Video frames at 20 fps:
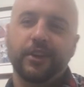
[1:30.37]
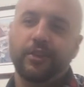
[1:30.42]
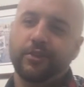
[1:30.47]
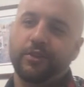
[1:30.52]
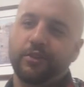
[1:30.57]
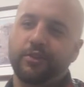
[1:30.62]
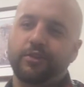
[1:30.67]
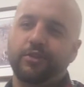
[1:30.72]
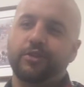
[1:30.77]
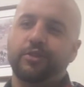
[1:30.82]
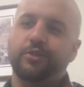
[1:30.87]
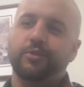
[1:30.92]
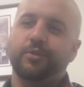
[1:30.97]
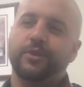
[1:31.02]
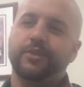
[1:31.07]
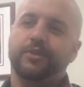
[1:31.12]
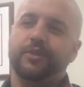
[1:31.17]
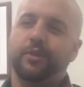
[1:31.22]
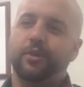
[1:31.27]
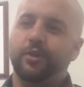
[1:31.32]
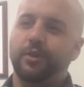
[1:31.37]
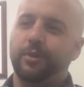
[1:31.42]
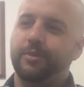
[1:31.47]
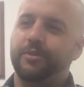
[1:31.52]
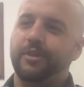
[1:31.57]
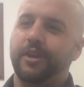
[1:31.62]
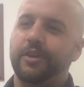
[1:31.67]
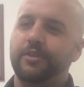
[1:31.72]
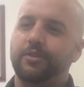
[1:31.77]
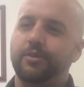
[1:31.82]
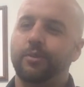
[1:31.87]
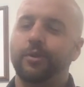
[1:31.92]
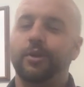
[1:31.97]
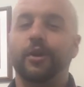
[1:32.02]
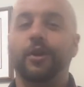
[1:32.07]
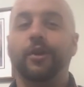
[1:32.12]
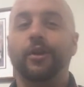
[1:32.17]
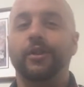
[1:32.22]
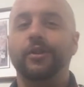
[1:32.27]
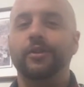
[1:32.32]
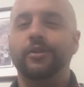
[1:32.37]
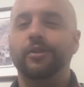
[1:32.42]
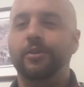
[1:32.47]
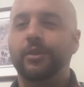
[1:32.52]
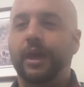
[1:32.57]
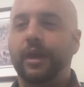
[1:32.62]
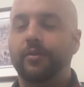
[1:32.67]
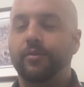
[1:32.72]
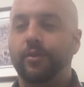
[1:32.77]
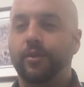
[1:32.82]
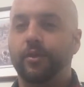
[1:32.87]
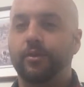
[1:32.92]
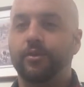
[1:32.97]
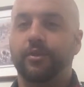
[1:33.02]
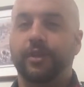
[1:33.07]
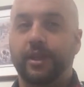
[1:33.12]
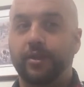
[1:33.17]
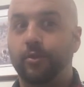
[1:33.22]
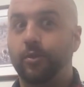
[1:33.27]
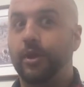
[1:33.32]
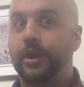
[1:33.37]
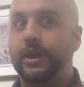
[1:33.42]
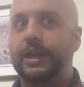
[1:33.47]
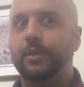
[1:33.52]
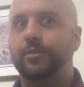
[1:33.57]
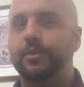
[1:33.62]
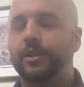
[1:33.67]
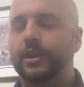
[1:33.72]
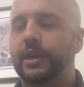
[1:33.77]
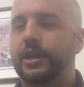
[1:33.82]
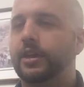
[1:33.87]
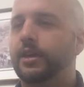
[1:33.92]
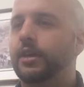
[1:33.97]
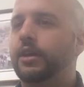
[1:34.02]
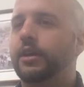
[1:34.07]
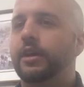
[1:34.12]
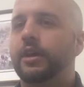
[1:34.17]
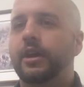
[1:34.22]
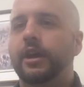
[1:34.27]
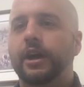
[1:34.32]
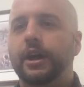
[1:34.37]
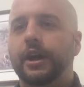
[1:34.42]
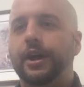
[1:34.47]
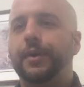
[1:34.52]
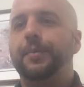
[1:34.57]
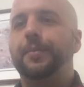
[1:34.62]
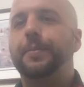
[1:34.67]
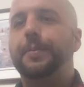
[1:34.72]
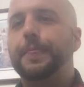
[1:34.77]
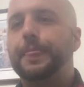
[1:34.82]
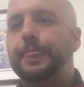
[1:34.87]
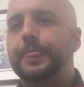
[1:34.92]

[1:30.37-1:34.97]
So she just wants to hold up the sign. So we'll go ahead and do that for her. So that's where I keep looking. Again,